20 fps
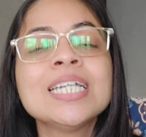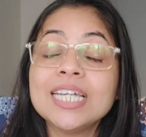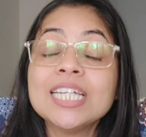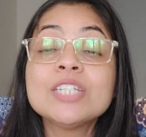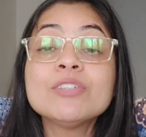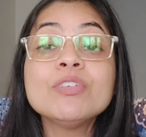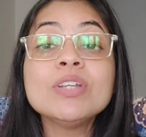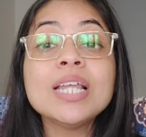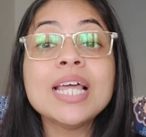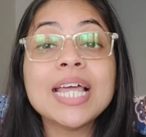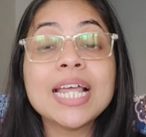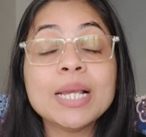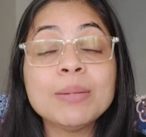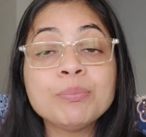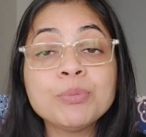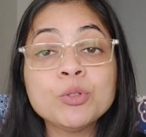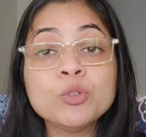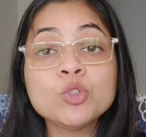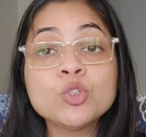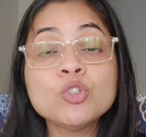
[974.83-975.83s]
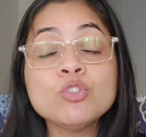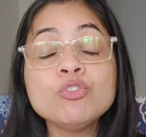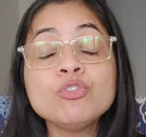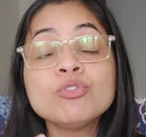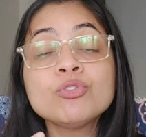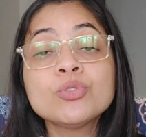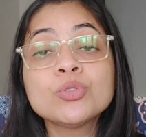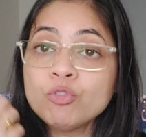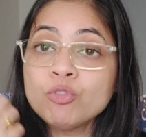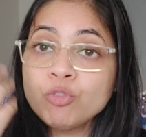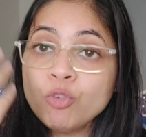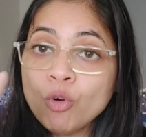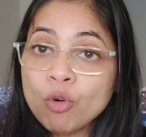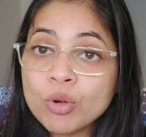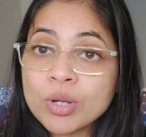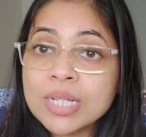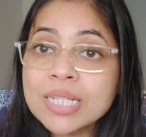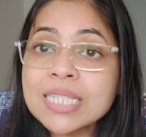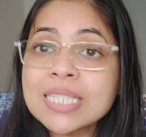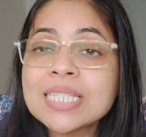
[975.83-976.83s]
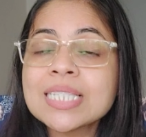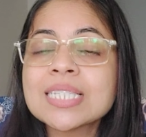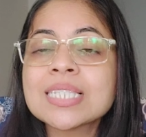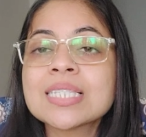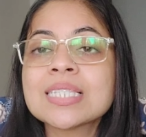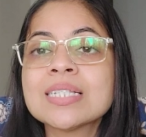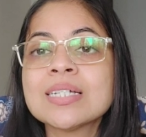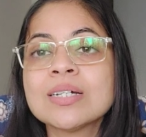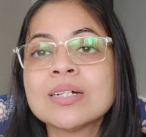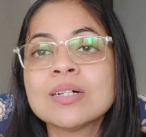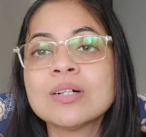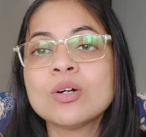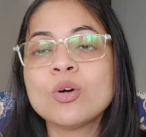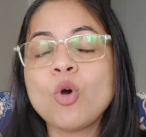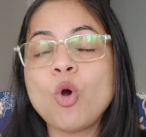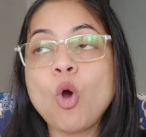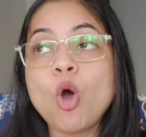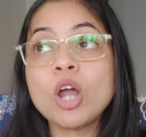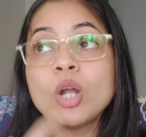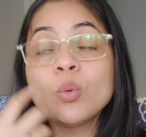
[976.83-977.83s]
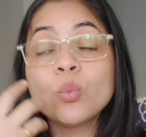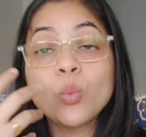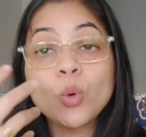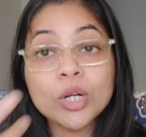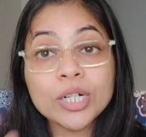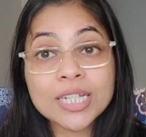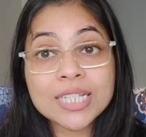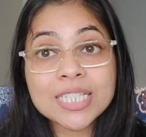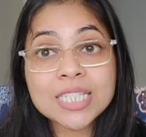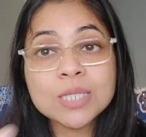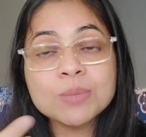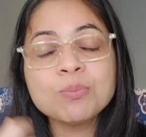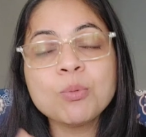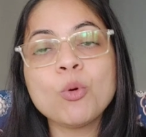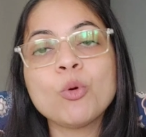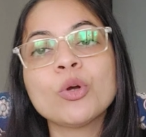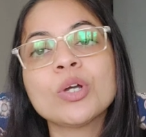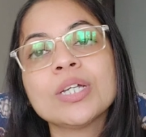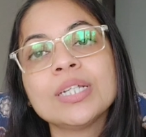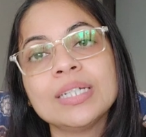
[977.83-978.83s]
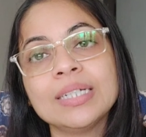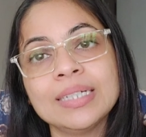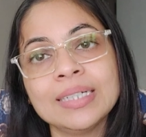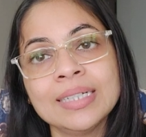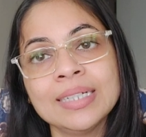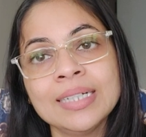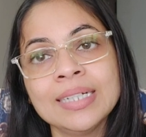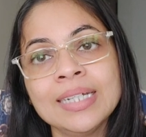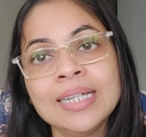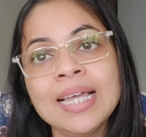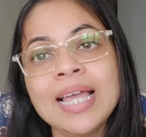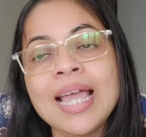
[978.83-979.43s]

it will help you to focus on what is spoken